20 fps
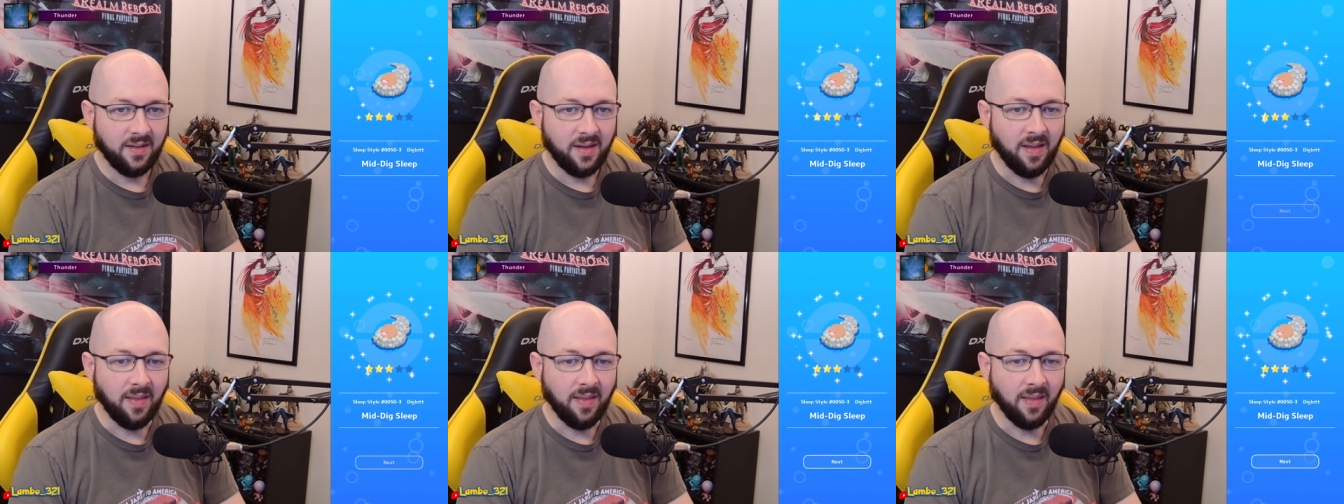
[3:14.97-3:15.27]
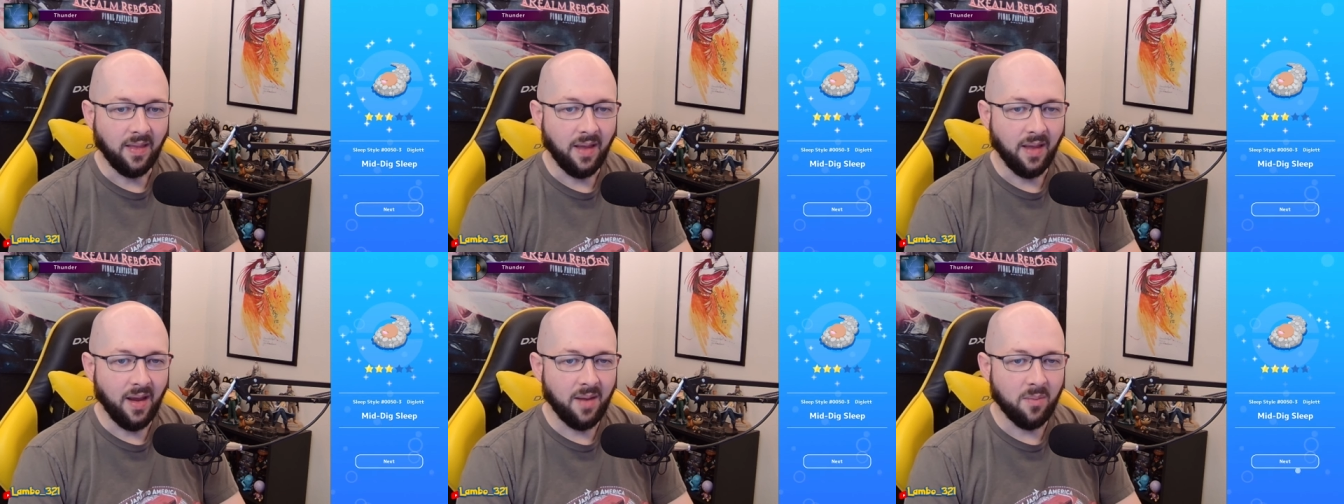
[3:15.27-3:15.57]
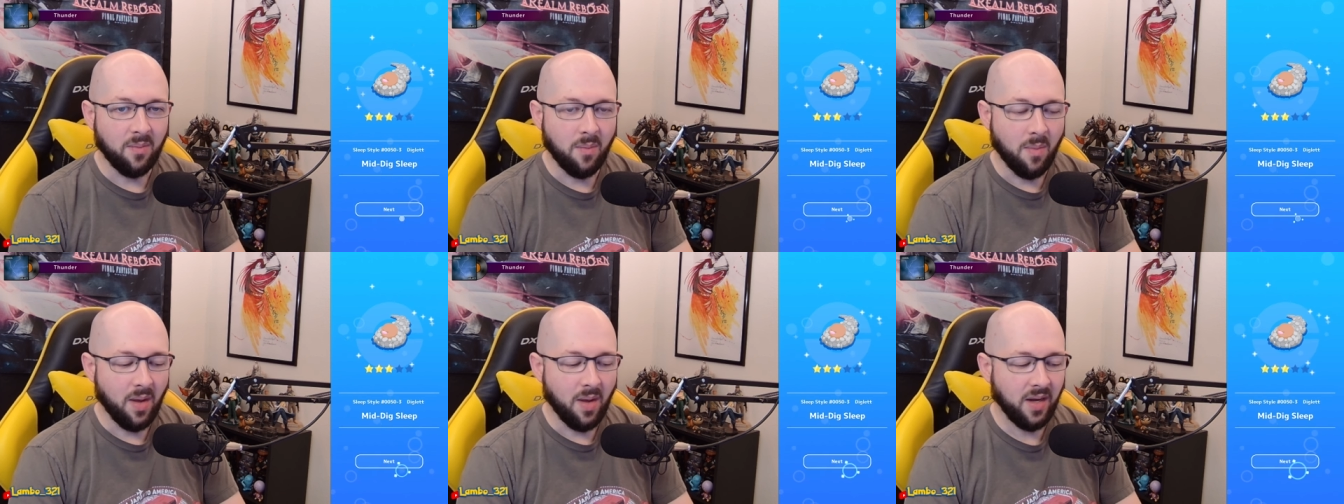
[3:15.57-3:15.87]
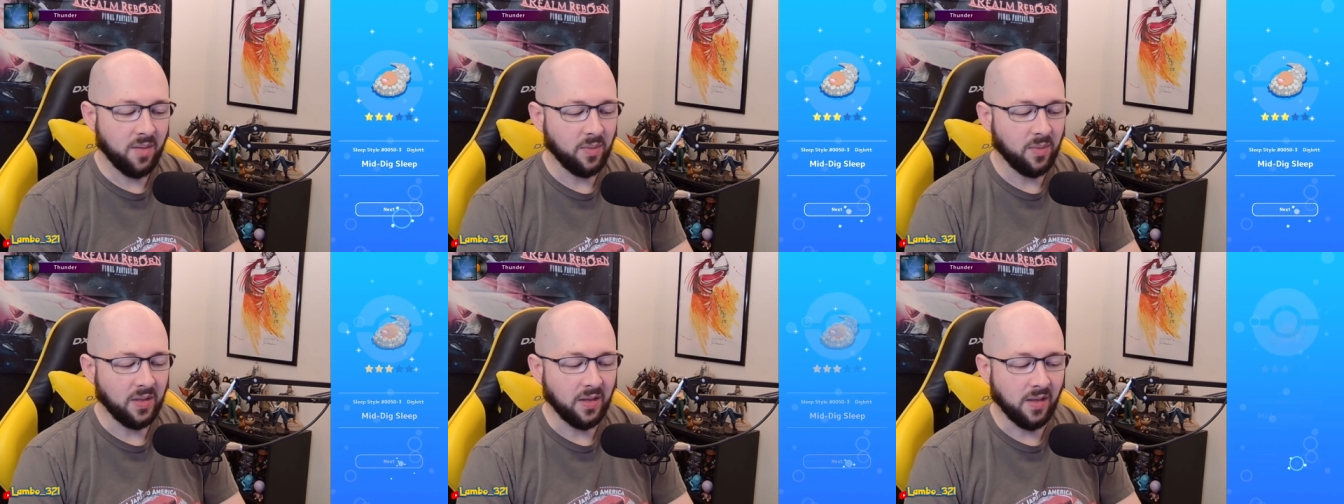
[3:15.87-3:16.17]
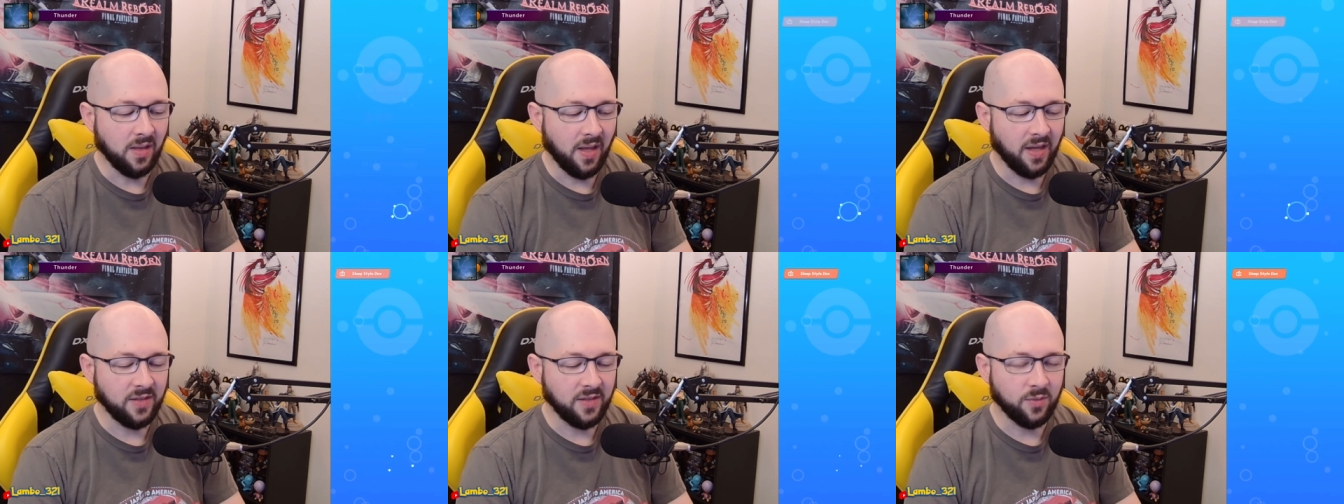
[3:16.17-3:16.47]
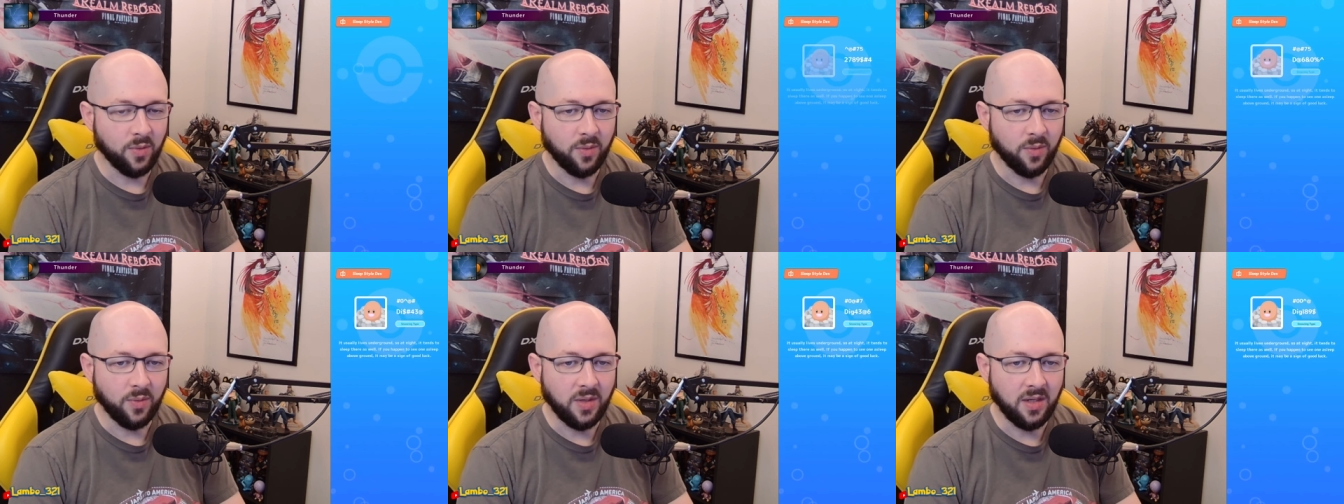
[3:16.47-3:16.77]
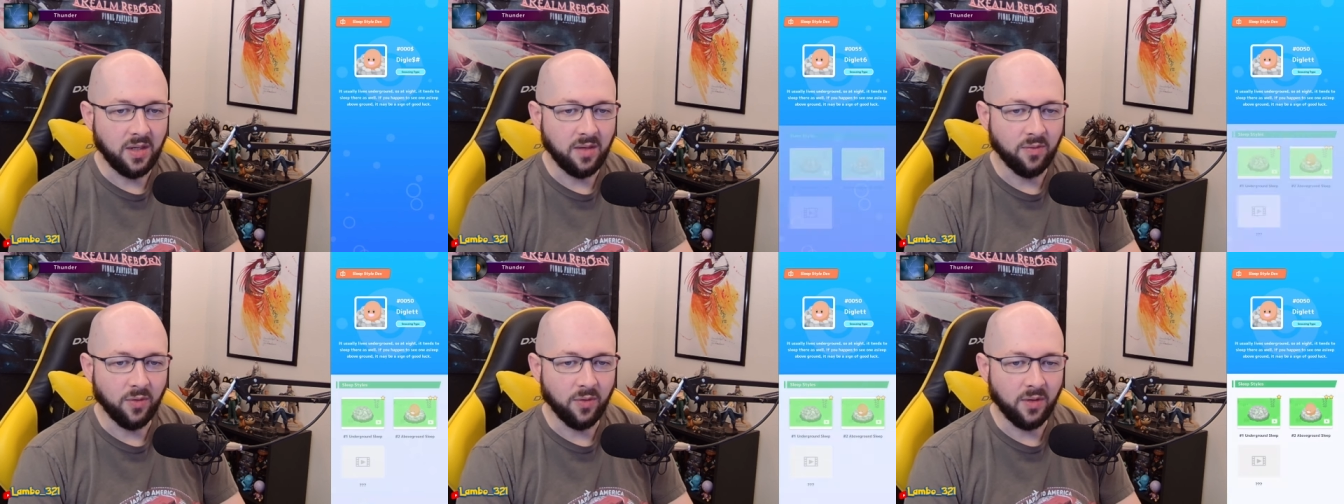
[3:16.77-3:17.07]
that might be the last one we
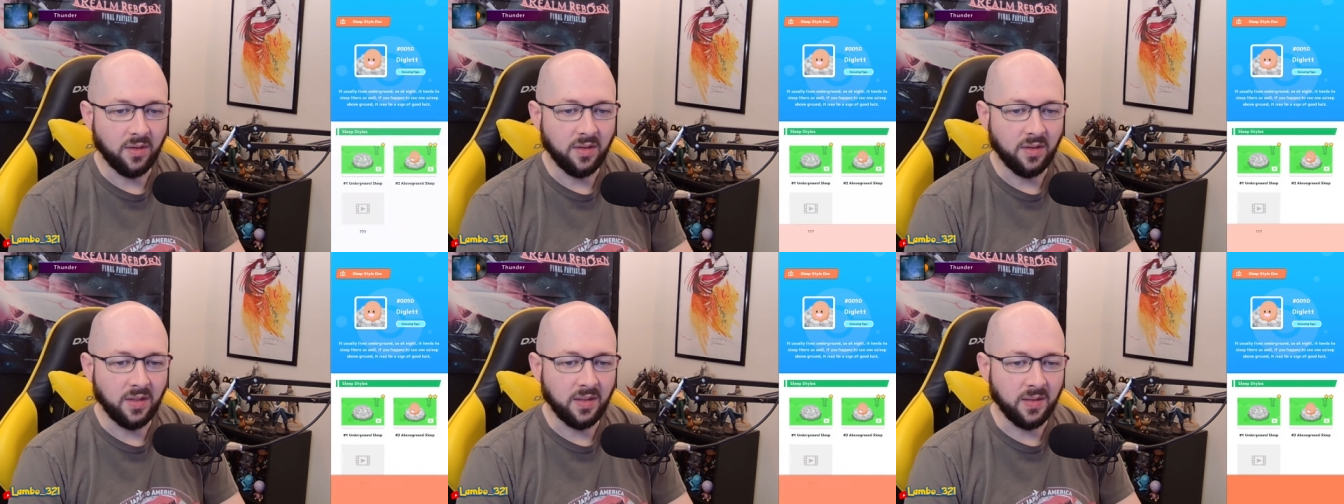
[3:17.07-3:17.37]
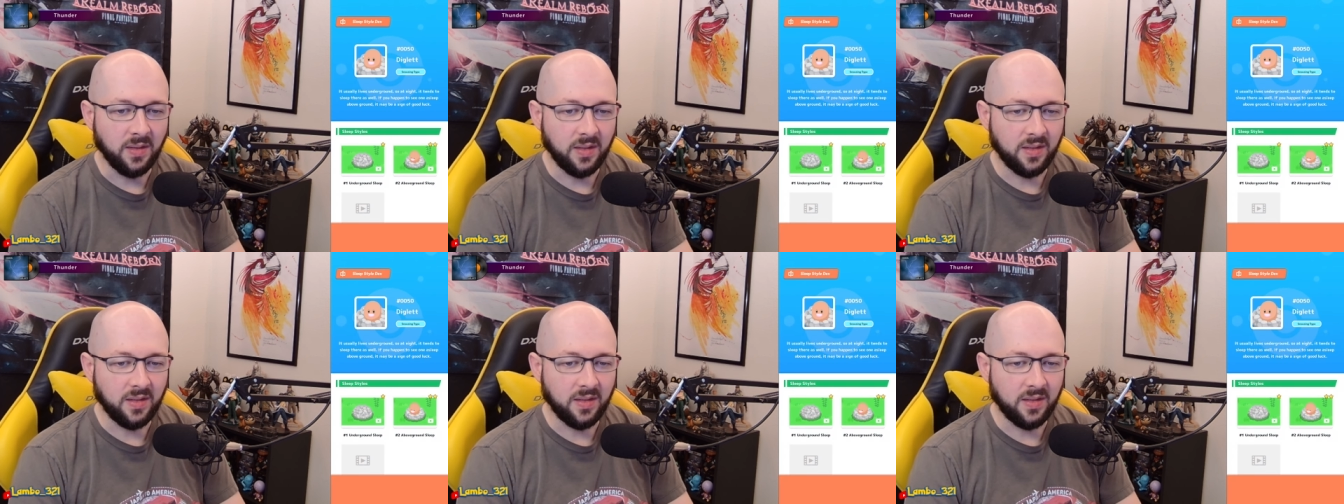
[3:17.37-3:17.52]
need for Diglett,